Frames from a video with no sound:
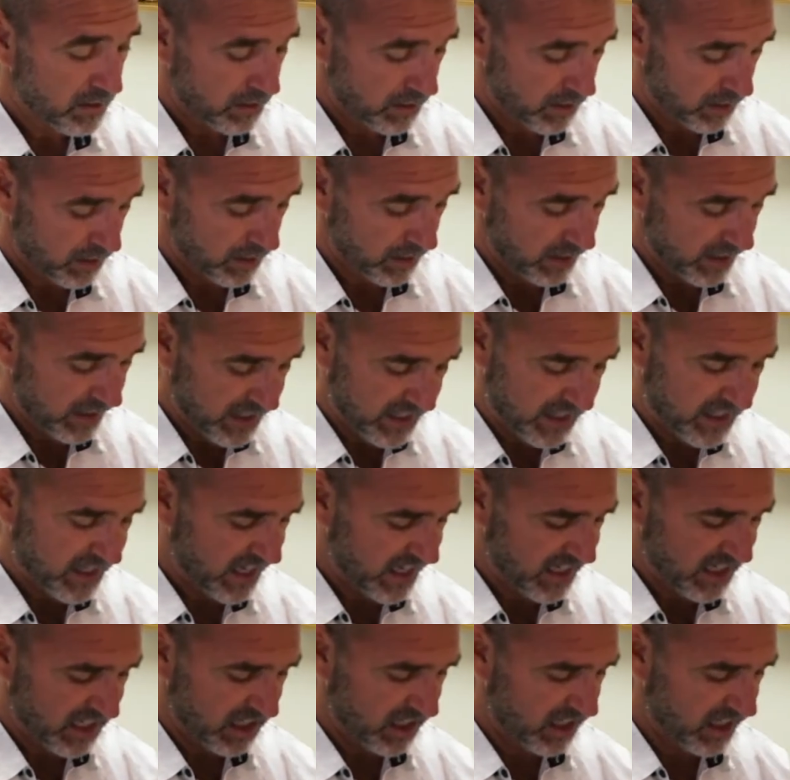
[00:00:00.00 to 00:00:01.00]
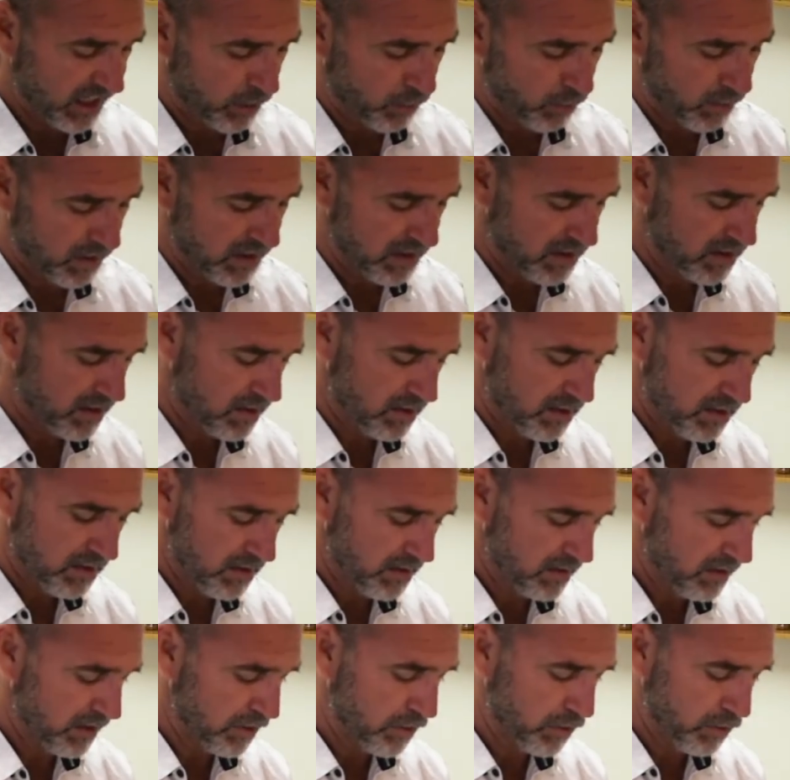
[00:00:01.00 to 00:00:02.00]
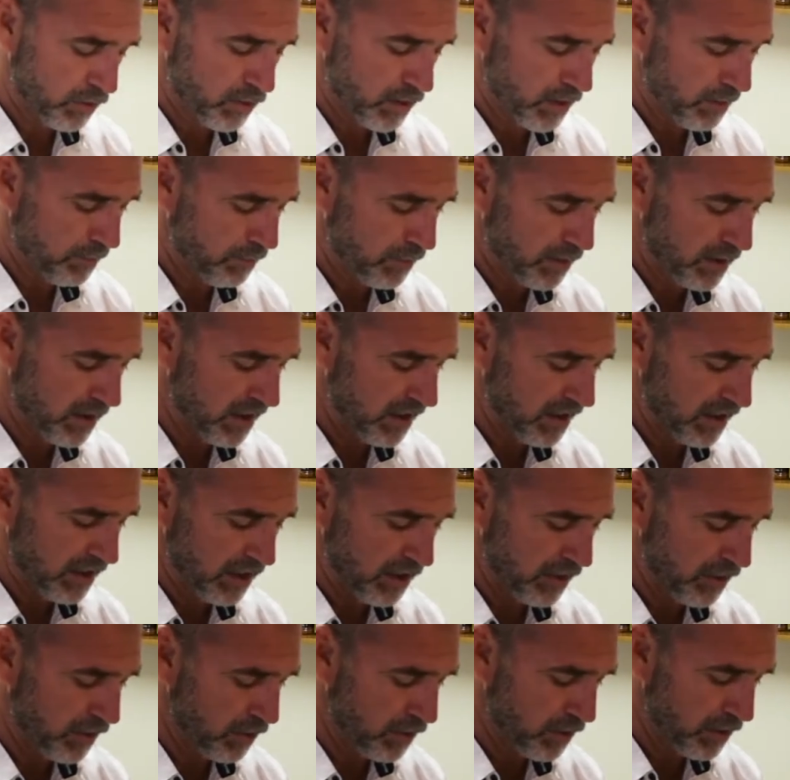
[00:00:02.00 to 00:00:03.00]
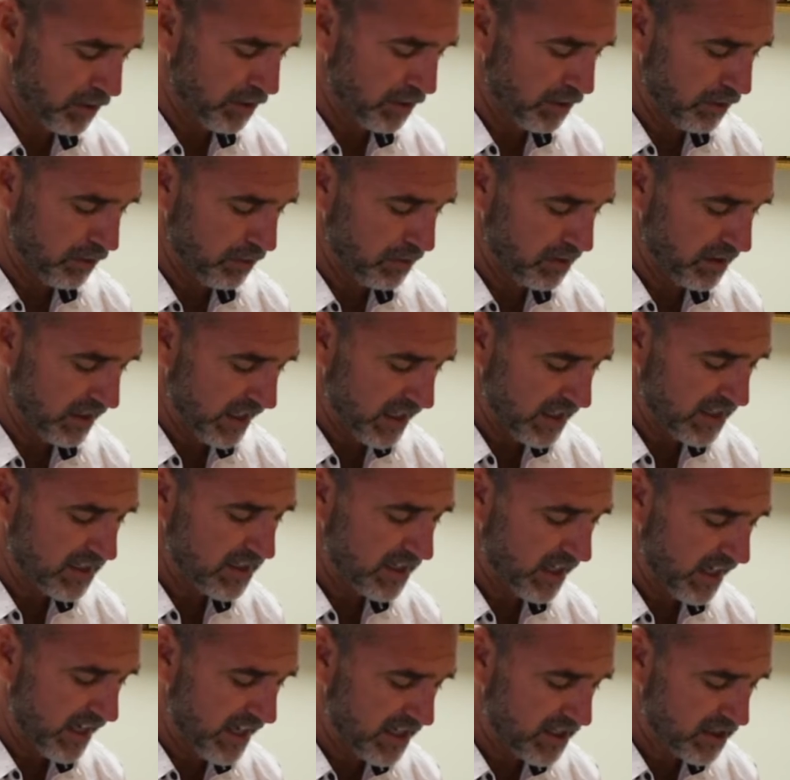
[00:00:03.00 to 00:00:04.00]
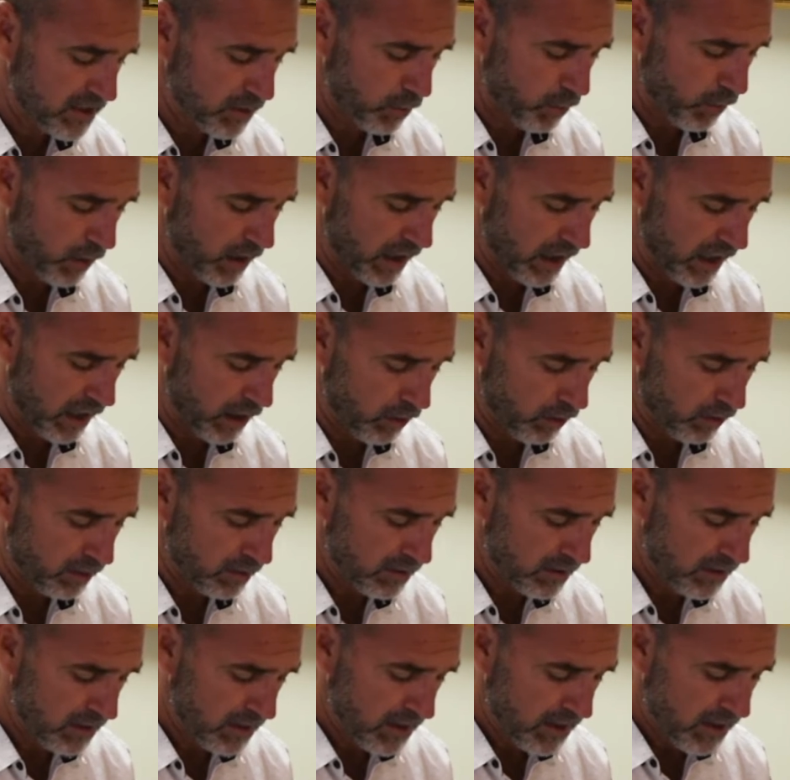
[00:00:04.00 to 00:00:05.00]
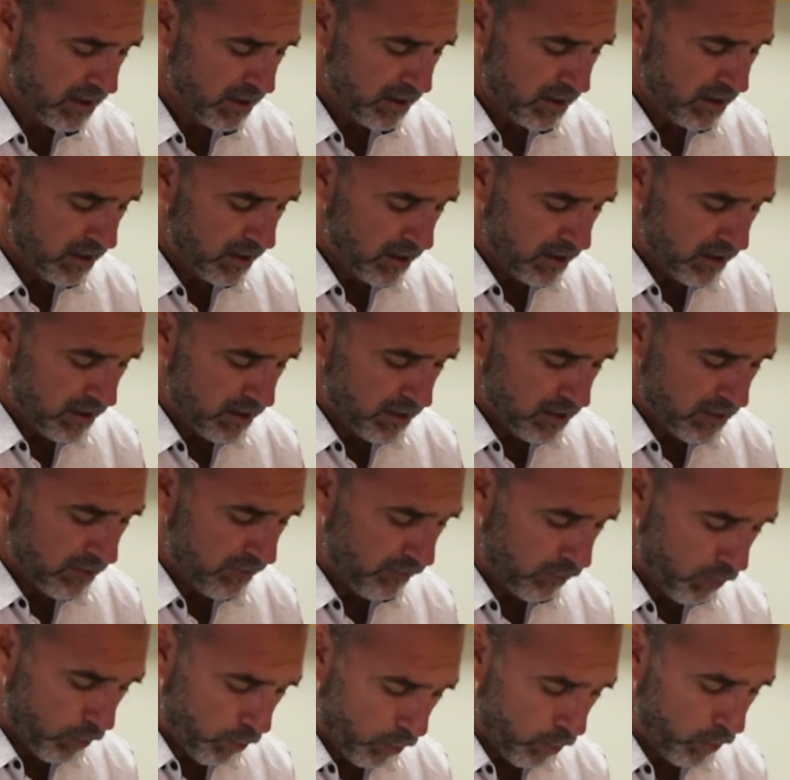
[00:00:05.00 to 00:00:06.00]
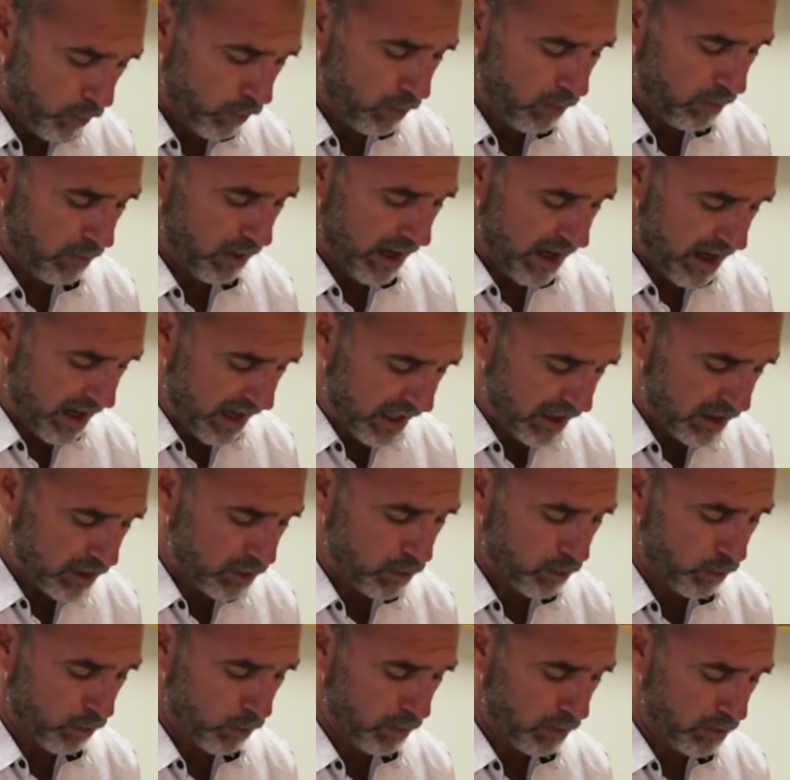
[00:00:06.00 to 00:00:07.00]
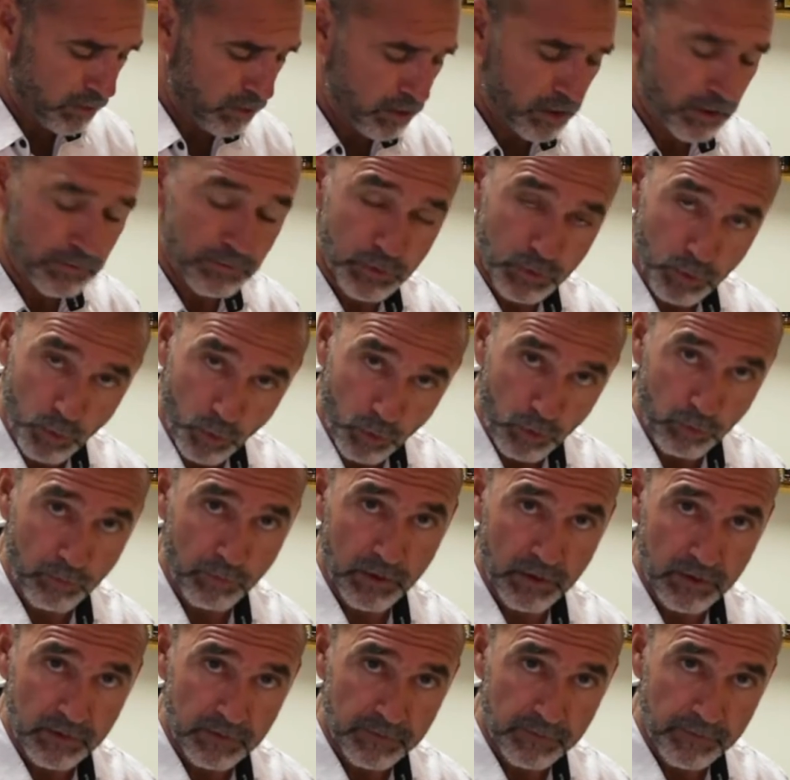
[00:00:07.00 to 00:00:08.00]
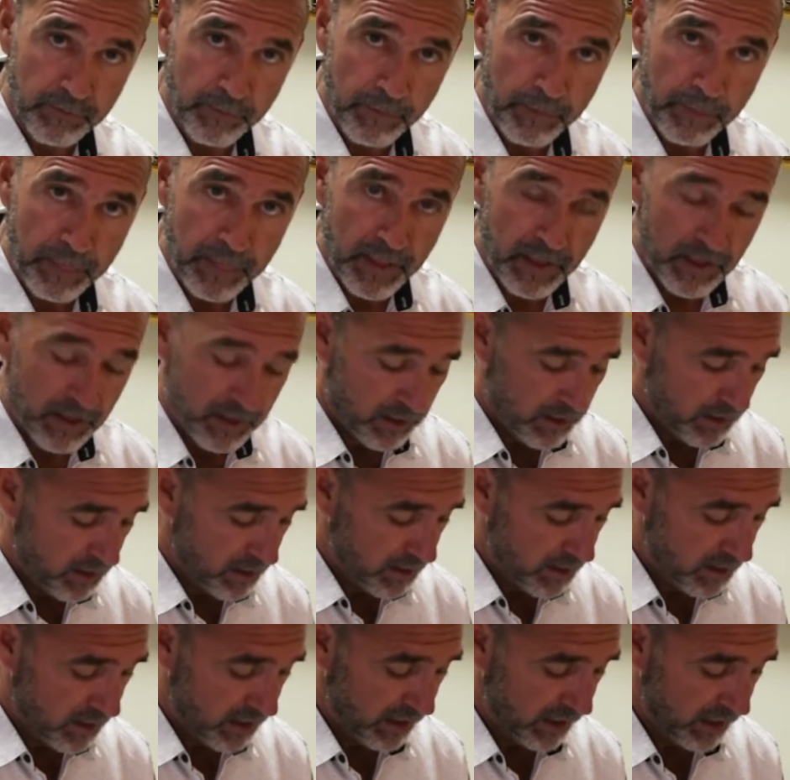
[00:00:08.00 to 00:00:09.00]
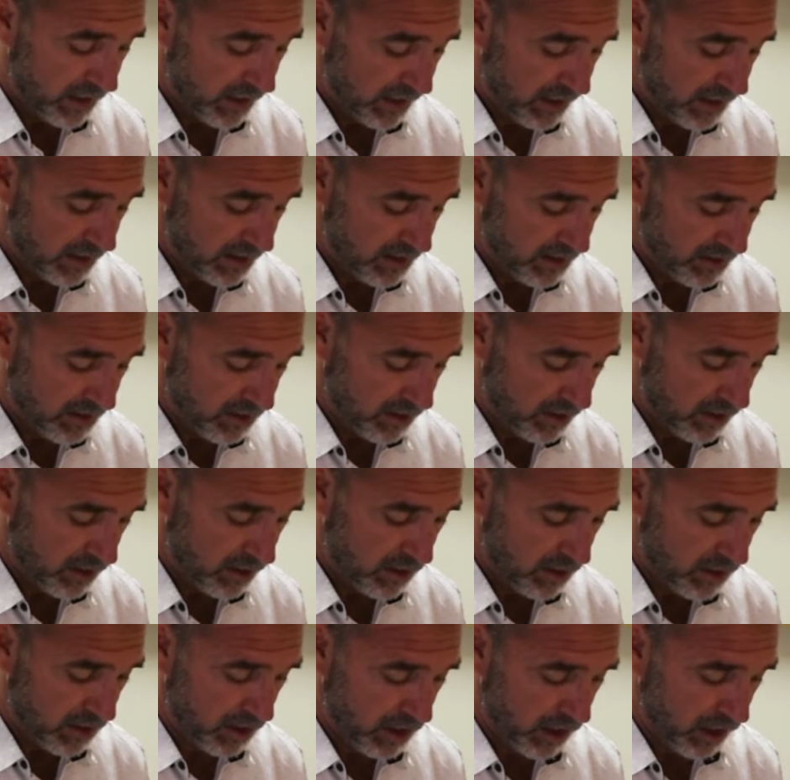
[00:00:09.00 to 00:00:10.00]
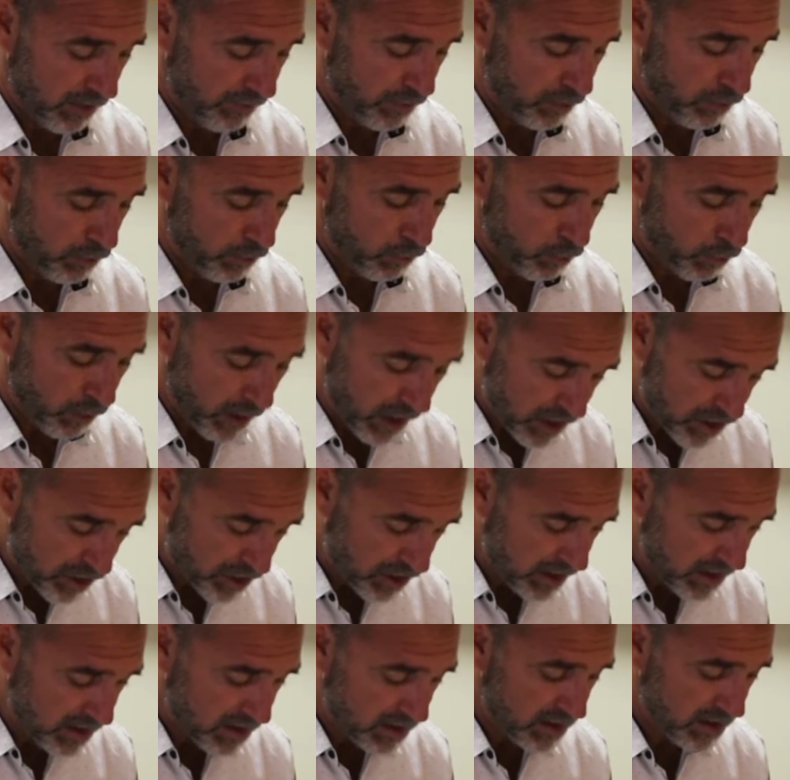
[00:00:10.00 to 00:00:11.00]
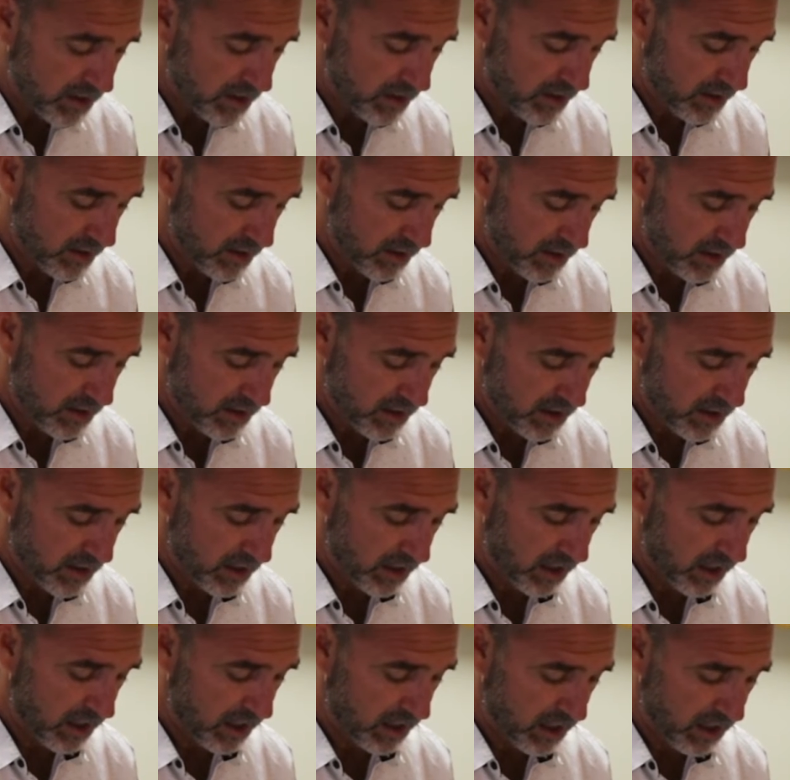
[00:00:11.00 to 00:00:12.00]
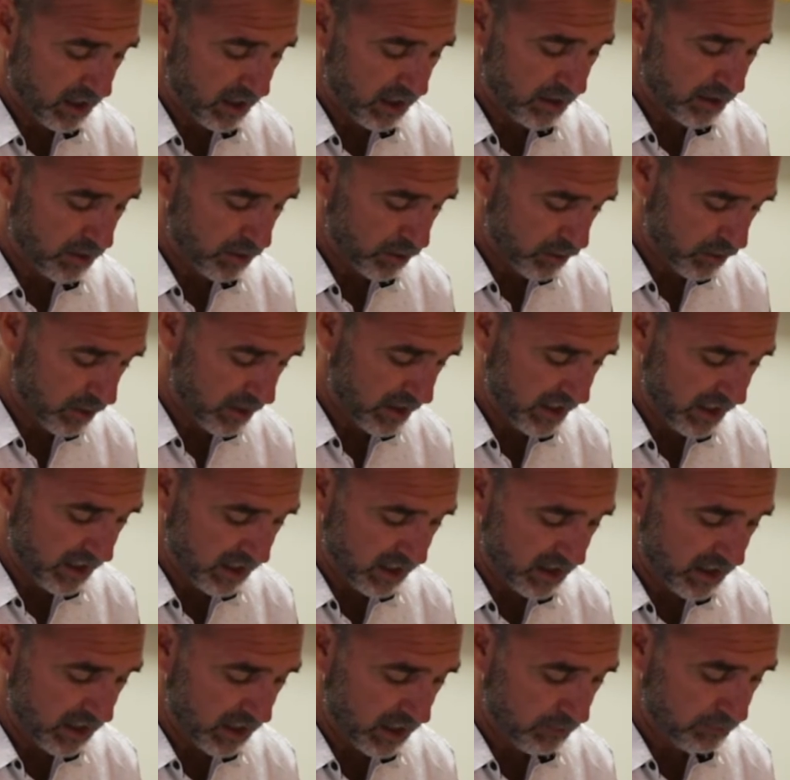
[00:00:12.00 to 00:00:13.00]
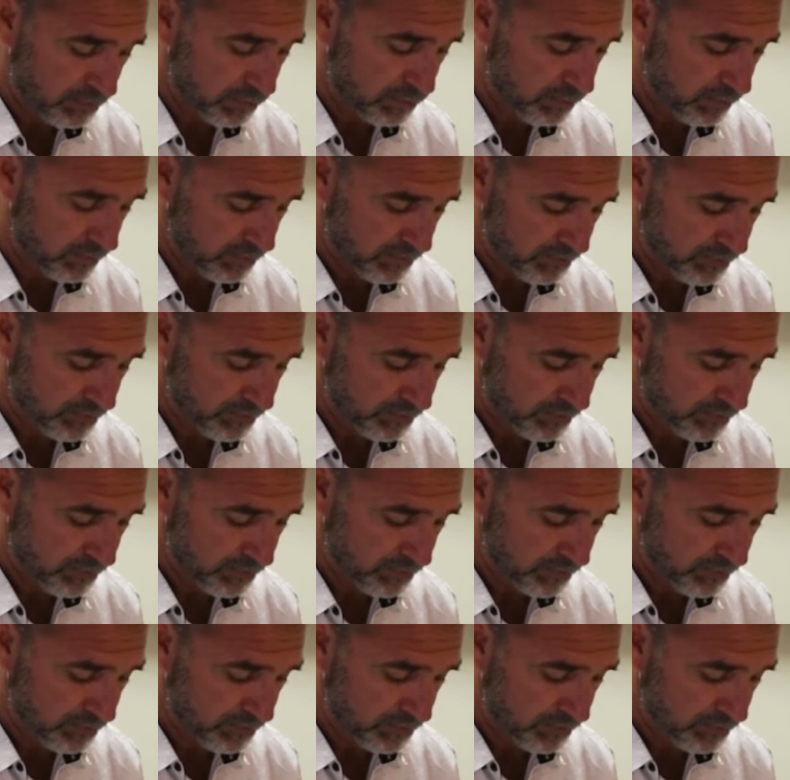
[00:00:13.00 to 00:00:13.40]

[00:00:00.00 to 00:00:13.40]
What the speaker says: any kind of liquids that you're going to put in there, you're going to use. It takes a while for einkorn to absorb. And if you rush it, you're going to end up